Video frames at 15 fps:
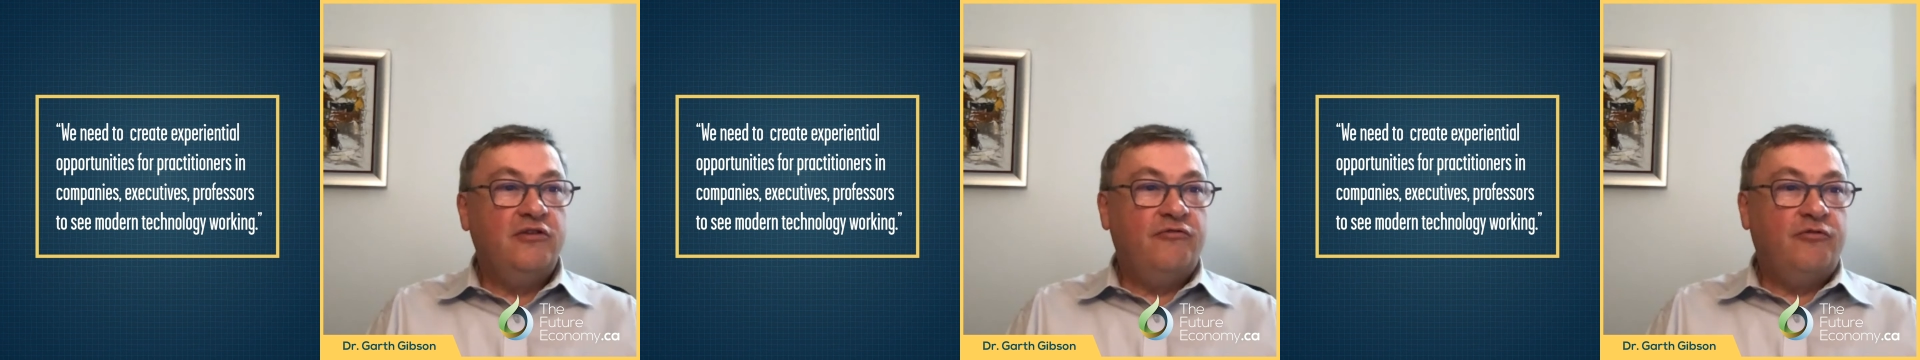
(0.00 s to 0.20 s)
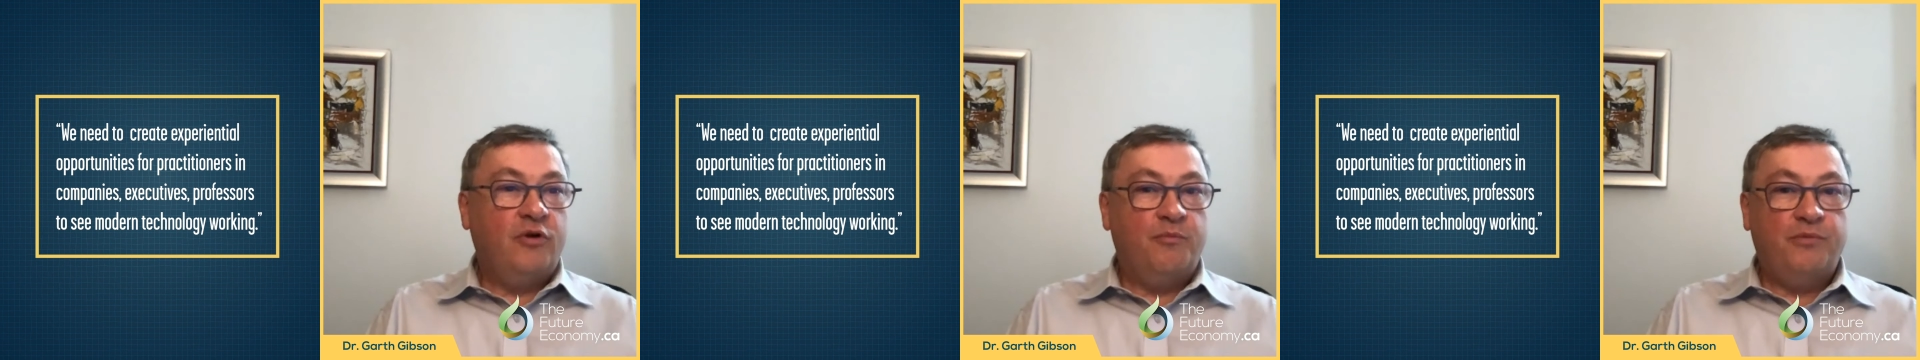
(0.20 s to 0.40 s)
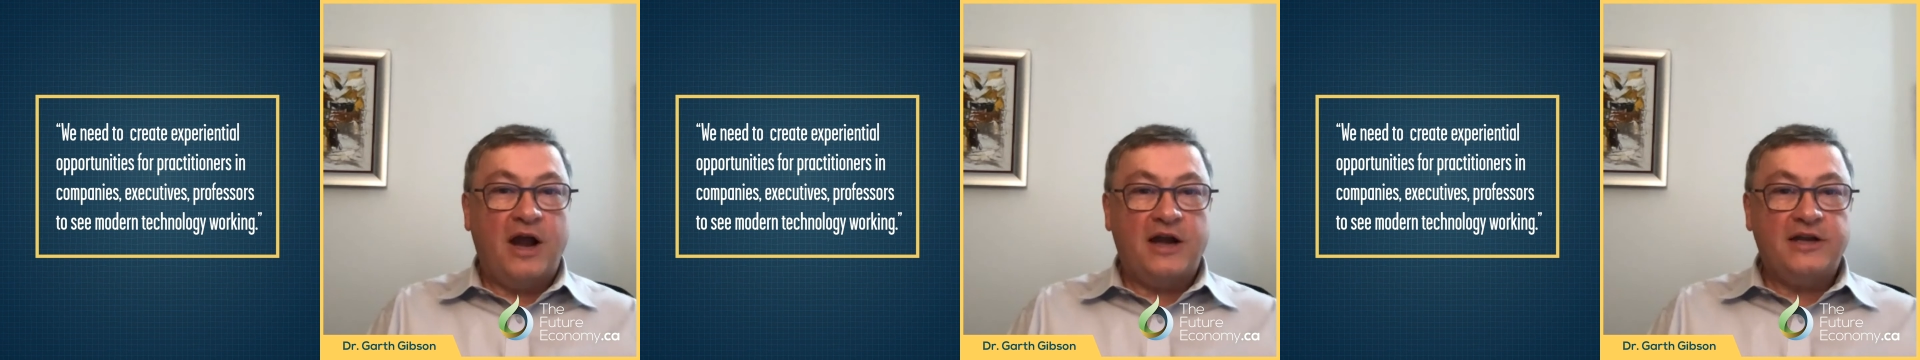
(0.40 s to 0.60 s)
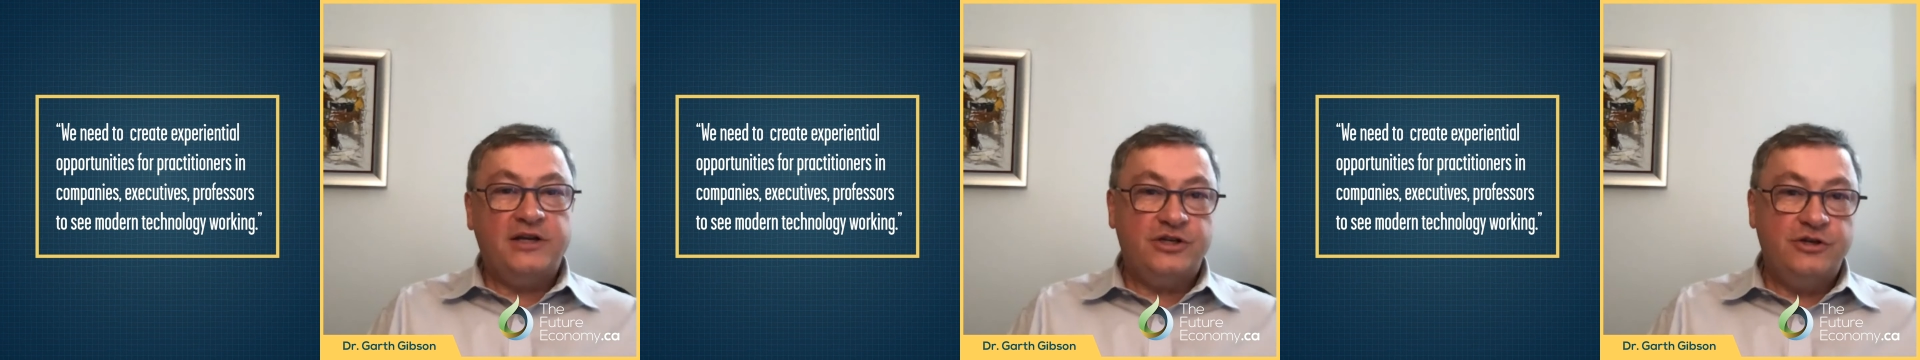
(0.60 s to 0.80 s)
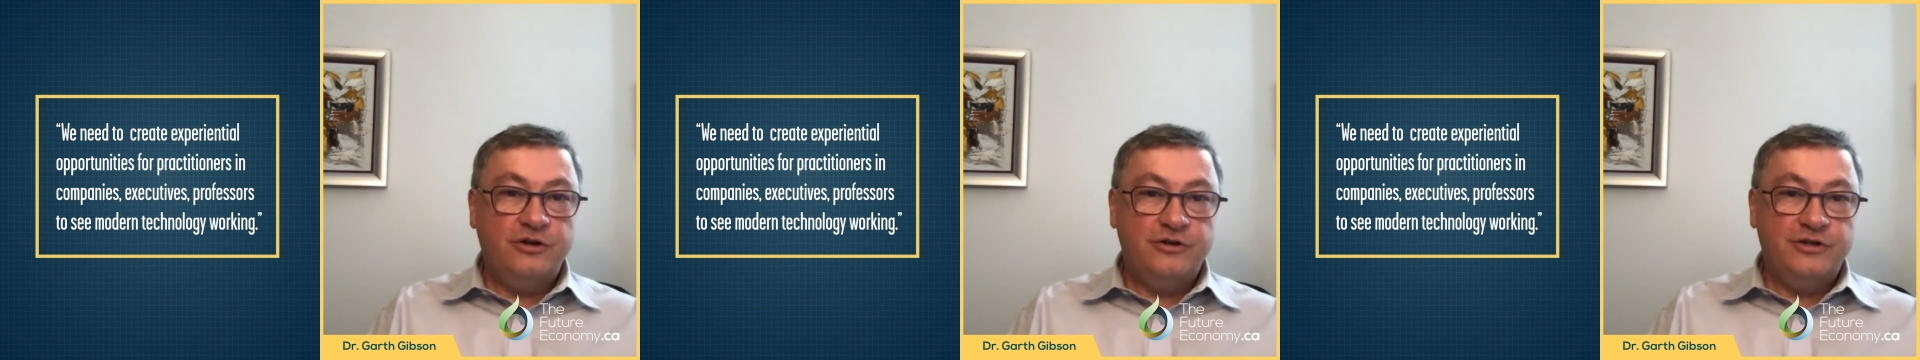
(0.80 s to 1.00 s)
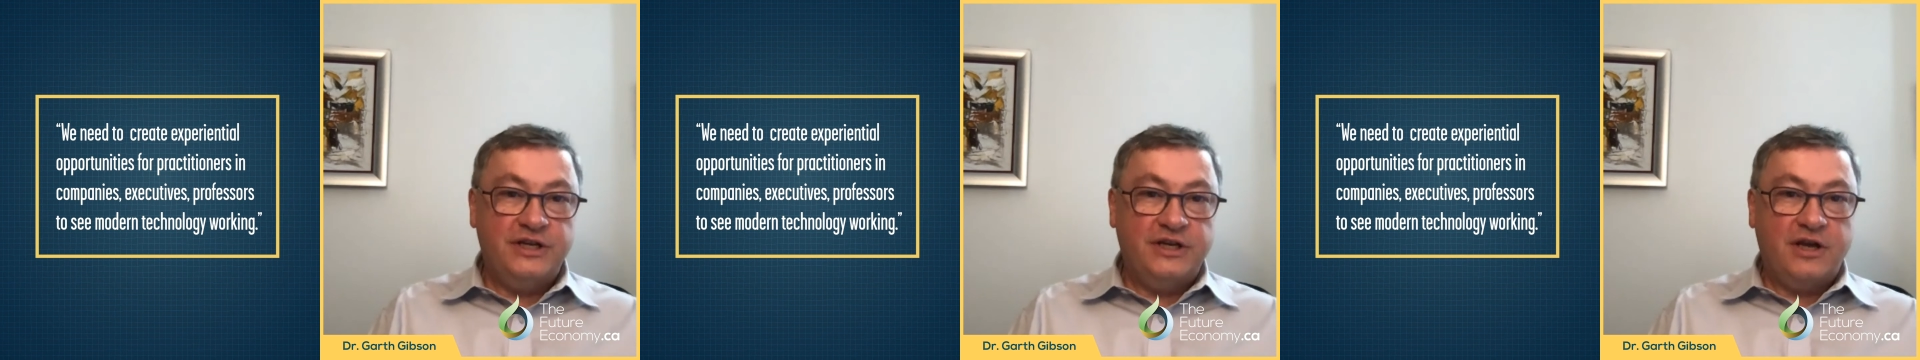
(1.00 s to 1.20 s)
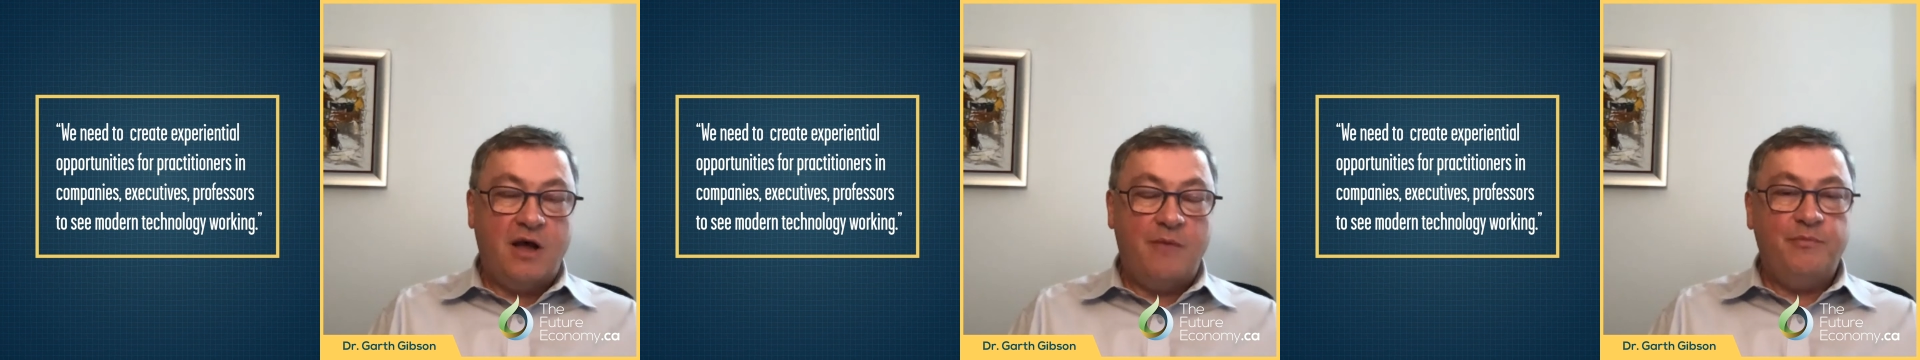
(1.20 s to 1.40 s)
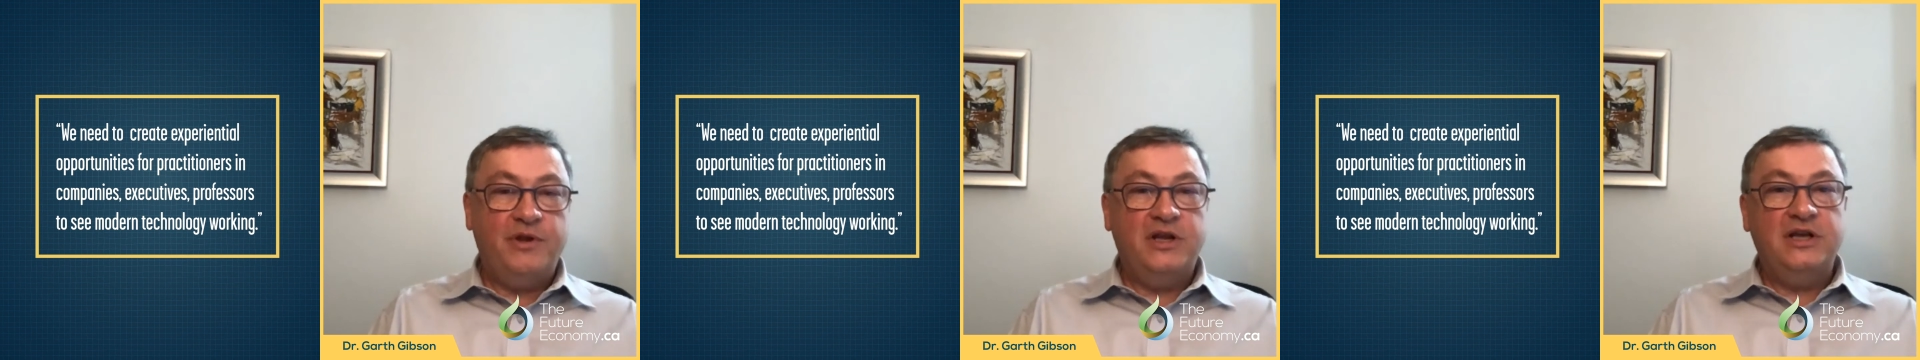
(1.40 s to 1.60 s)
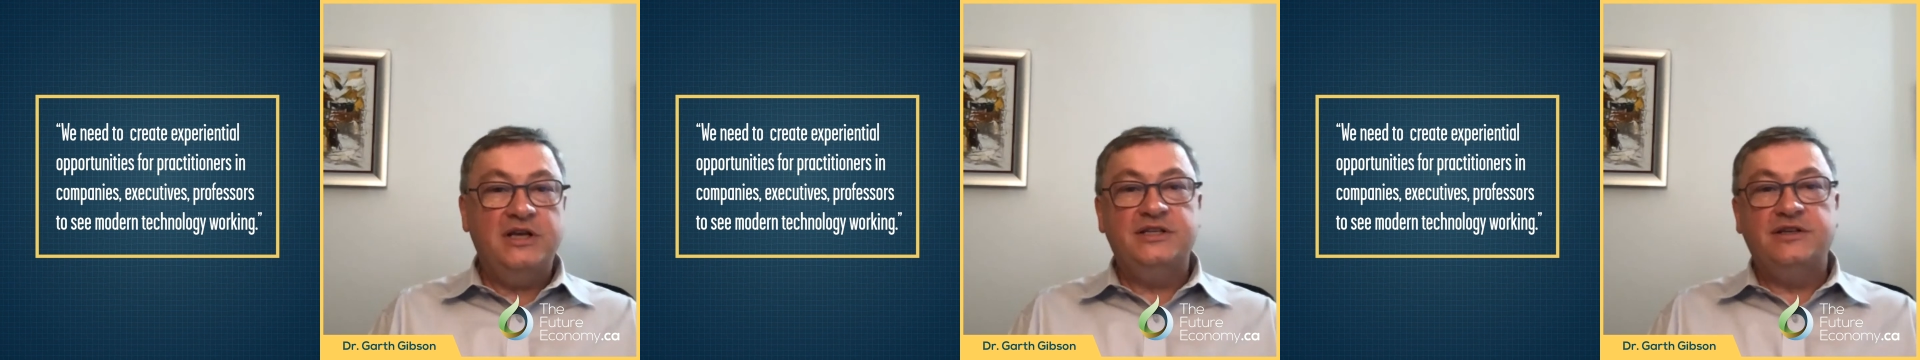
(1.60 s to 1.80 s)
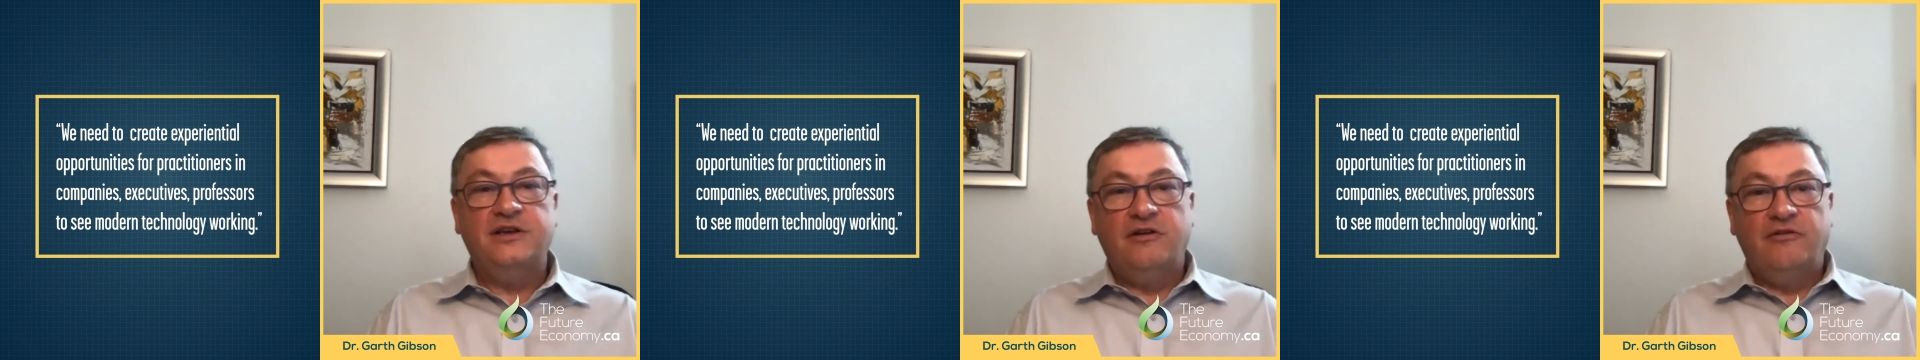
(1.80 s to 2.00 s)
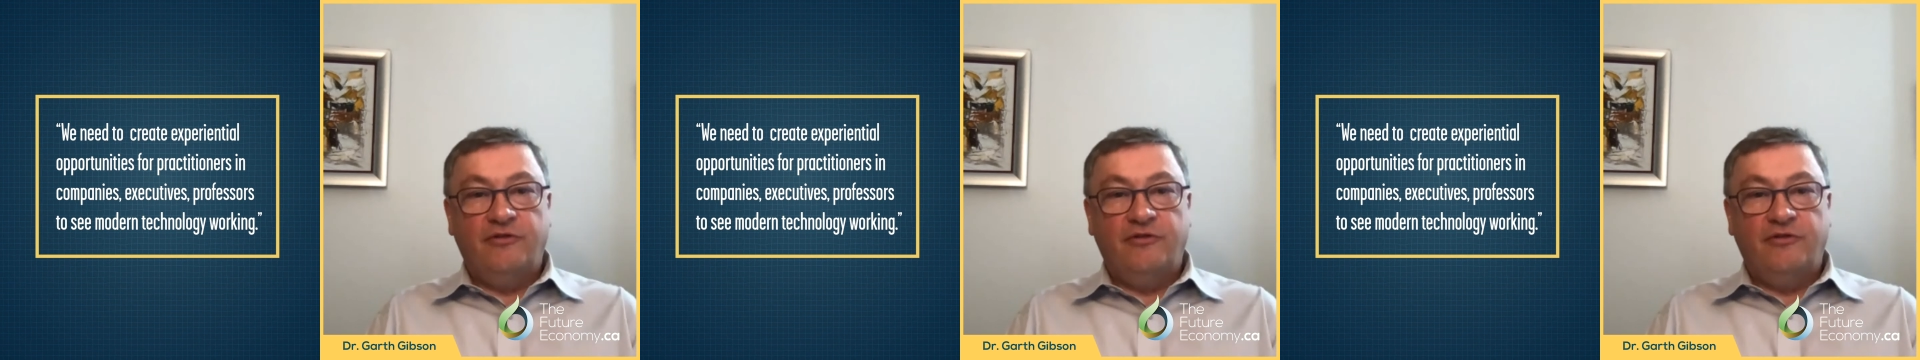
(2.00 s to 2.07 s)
for practitioners in companies,